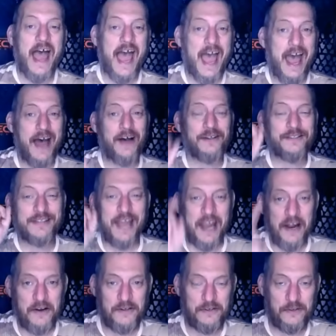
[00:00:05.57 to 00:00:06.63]
How
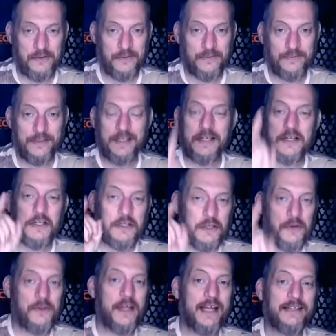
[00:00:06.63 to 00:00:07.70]
dare you
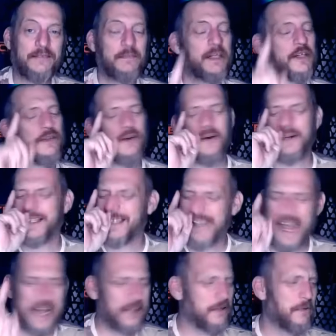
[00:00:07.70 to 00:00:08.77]
do that to me? You know
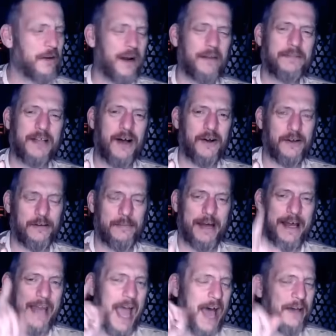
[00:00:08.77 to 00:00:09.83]
exactly what I'm talking
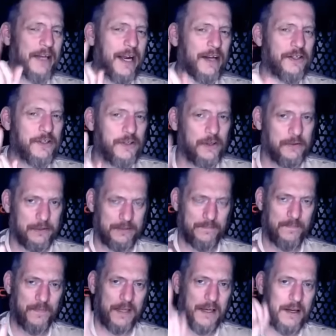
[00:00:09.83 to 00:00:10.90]
about. How dare you do it?
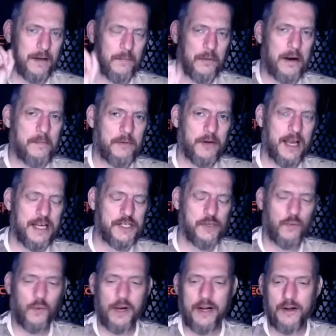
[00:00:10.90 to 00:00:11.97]
Prepper
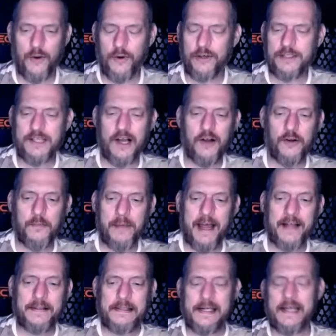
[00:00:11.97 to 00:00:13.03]
Nation, we are going to talk
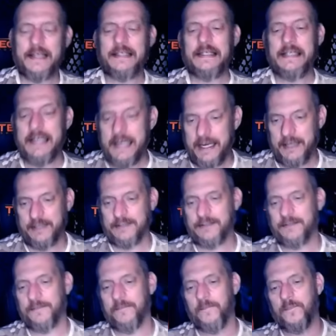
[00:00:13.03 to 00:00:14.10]
about that
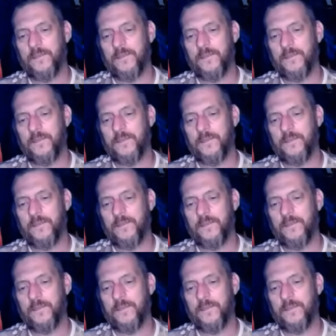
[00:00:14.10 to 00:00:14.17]
next.